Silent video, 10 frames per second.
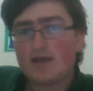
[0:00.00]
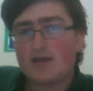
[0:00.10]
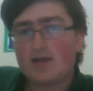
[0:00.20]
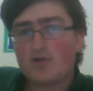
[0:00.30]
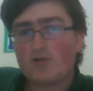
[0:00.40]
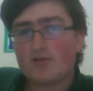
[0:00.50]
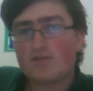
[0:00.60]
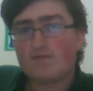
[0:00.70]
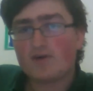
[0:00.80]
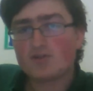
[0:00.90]
a lot of the
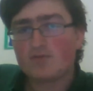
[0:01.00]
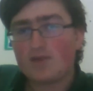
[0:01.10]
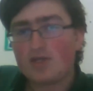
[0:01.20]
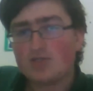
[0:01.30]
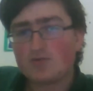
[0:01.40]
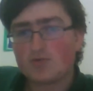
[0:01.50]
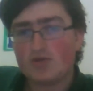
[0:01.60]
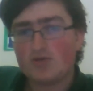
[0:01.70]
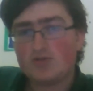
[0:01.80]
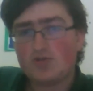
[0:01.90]
faster minions which we're
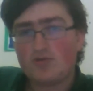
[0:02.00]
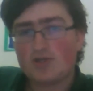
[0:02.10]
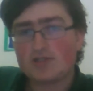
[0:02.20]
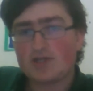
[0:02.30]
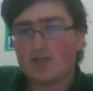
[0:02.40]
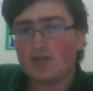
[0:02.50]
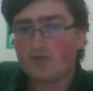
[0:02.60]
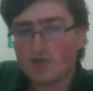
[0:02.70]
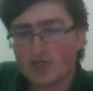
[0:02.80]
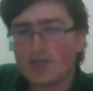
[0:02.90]
used to, things like Leroy
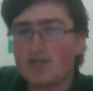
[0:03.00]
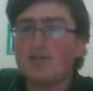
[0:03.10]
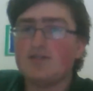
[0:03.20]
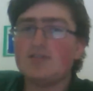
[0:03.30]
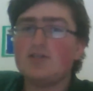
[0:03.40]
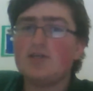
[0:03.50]
Jenkins,